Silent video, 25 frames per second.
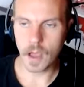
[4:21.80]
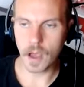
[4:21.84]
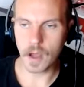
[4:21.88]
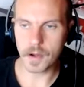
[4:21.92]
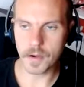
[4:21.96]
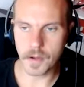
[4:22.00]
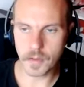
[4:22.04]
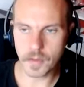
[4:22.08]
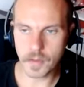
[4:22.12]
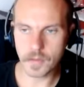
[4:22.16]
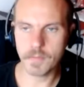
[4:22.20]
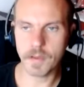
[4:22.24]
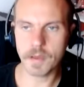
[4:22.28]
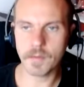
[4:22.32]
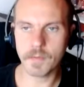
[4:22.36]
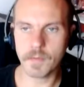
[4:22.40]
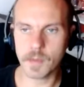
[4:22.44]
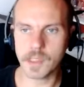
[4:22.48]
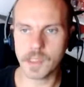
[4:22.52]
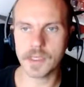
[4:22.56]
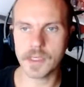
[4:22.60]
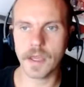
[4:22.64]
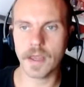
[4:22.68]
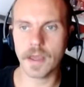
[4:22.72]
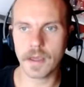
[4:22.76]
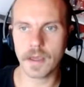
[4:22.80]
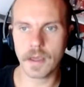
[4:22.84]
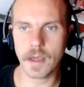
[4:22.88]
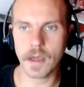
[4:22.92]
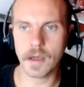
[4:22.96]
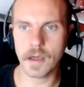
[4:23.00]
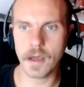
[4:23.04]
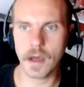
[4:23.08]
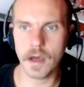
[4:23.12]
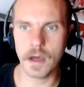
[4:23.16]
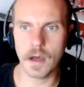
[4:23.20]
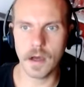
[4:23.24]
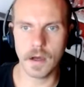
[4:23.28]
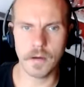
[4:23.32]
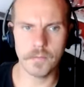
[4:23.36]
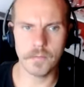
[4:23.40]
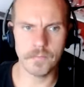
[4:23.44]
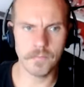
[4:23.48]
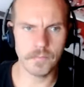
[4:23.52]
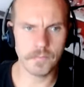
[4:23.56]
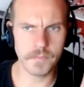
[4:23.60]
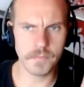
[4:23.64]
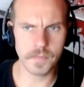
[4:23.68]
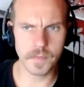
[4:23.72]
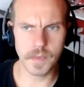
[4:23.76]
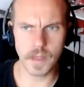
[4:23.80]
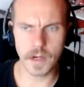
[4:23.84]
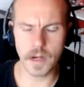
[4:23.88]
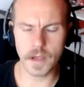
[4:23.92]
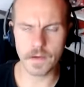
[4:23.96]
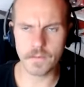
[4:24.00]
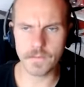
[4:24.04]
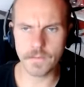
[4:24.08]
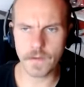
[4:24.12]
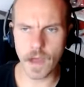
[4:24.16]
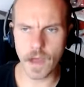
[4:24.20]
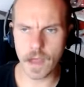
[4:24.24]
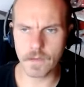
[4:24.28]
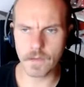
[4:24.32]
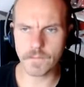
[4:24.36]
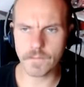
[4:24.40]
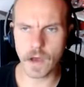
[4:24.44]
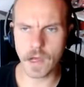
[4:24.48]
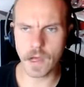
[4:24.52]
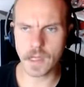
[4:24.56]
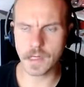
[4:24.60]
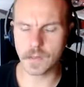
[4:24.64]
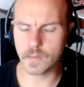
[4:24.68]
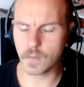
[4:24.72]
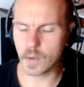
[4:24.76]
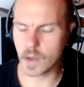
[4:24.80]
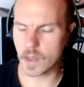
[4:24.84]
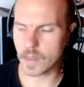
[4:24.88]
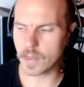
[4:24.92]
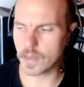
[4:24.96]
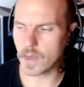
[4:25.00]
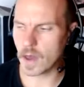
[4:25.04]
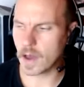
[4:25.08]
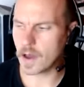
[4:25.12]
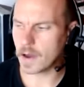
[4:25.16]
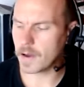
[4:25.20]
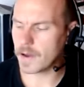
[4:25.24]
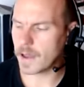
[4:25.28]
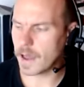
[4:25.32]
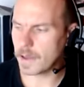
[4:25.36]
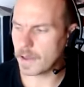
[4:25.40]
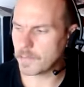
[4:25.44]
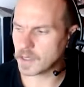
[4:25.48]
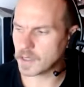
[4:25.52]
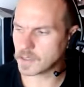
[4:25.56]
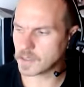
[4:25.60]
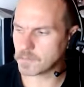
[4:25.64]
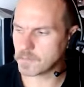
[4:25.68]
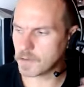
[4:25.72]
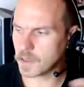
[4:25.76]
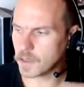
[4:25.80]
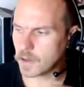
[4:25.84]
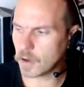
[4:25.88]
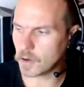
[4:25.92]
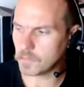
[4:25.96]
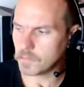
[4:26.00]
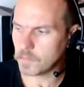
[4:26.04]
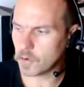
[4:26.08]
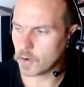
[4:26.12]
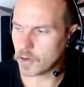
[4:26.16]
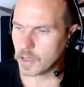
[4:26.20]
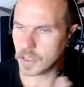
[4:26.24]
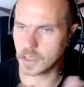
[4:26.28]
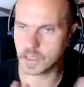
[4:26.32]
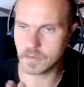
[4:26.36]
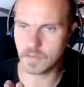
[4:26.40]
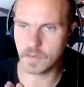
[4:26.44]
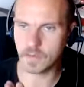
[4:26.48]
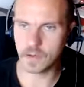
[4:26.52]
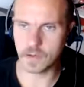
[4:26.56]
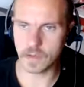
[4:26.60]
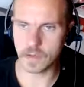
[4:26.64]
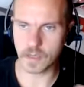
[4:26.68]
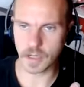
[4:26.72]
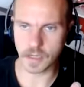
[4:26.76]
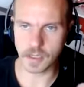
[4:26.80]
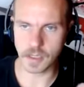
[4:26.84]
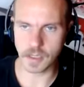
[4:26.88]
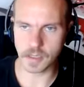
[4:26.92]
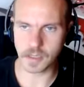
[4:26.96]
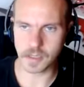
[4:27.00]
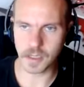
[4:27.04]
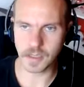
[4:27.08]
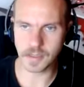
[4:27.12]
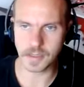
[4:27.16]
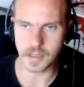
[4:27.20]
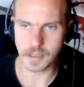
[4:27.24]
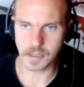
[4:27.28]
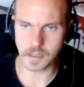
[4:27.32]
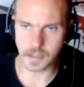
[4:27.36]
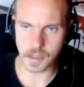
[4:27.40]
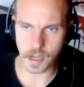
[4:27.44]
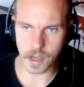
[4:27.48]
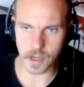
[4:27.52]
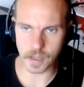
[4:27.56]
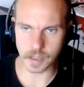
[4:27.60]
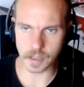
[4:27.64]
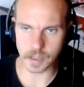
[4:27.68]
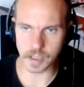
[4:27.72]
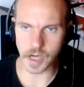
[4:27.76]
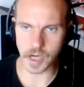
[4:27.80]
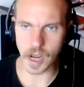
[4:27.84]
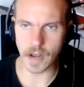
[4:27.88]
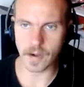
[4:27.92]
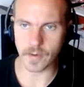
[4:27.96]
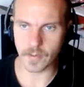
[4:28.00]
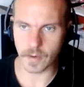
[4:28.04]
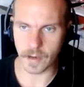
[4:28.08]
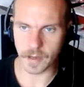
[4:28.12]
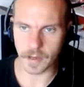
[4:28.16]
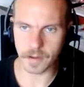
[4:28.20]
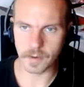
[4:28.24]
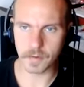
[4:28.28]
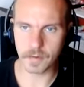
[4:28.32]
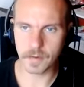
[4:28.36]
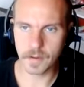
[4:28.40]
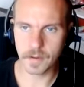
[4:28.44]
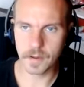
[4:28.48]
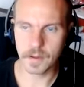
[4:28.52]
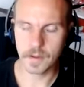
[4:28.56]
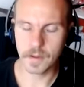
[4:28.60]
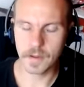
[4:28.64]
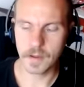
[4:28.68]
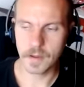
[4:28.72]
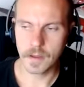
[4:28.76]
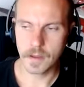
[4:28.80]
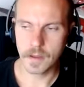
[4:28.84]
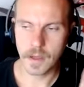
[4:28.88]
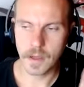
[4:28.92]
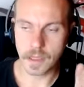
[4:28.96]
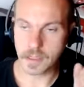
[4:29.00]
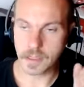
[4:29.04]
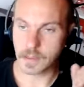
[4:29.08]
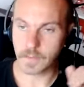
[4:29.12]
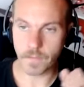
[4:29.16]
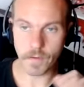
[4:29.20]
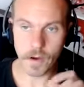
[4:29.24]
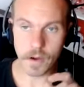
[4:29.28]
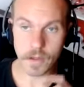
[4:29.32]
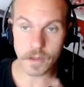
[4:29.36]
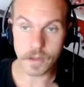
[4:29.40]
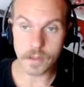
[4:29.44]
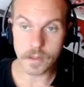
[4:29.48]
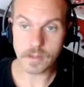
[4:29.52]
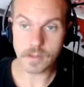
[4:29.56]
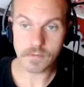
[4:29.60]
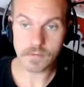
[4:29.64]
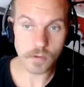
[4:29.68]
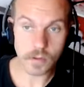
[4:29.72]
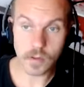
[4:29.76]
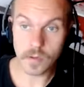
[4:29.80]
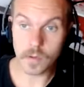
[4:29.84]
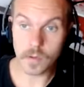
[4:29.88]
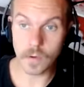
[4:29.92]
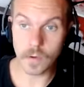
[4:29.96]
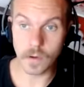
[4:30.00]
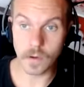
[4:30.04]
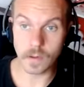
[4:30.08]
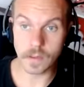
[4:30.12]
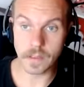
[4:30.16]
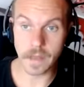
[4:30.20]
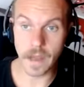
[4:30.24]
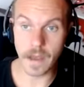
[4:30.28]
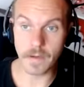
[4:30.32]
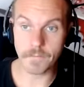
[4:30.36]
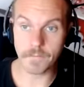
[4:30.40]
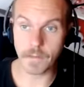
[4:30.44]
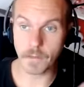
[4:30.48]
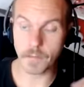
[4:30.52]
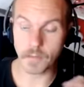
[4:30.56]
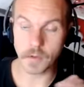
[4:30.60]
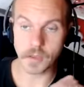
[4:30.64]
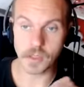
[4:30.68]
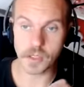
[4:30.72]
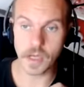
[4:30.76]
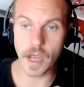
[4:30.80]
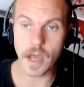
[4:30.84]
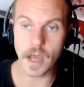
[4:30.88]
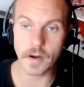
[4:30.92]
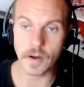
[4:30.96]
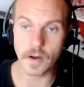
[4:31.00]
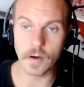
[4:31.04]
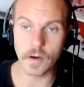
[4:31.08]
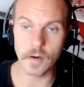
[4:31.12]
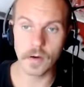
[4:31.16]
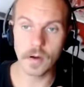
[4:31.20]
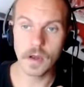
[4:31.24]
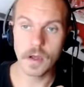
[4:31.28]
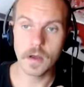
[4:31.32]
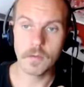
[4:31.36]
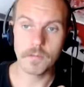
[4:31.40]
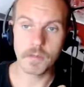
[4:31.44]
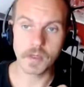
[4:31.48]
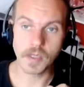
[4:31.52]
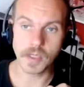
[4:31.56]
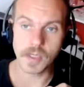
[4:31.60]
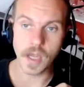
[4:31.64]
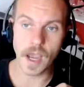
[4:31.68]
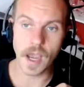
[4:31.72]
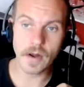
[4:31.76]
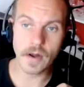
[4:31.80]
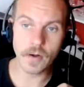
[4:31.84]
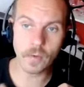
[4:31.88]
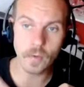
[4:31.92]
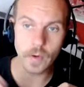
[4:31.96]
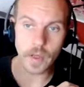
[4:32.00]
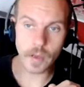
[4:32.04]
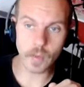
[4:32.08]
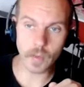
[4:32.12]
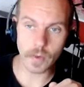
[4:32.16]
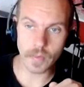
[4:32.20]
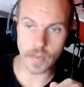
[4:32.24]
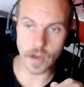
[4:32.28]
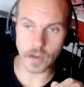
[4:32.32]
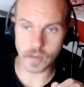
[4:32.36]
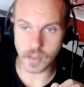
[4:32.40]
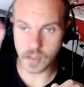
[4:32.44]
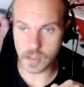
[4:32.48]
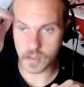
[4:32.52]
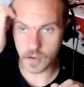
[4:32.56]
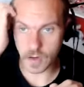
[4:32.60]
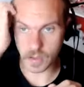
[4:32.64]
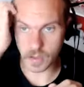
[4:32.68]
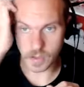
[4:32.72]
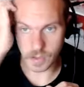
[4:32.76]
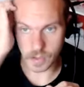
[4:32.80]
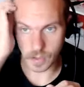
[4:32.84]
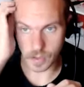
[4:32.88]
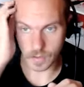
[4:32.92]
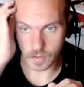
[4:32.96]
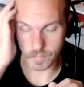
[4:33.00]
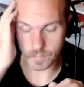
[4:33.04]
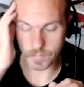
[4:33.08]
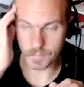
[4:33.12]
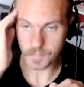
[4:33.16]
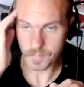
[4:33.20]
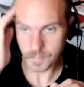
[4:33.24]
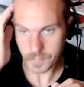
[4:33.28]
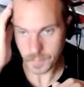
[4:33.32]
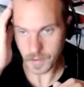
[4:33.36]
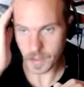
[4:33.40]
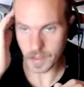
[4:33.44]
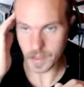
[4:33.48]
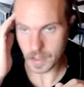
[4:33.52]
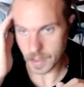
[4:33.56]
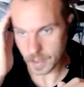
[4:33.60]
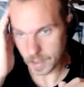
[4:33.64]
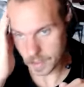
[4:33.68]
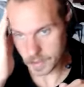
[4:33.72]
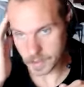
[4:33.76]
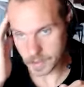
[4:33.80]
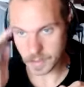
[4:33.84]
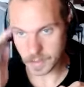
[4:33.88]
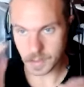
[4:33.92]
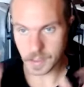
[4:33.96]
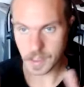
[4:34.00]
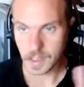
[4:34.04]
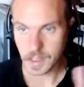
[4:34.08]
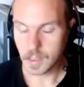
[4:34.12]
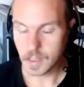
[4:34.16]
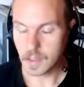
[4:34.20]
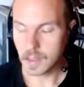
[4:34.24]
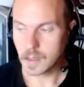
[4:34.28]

another big mistake that I find with MSP onboardings for new technicians is shadowing. It's a very useful tool to have people shadow, but shadowing without structure is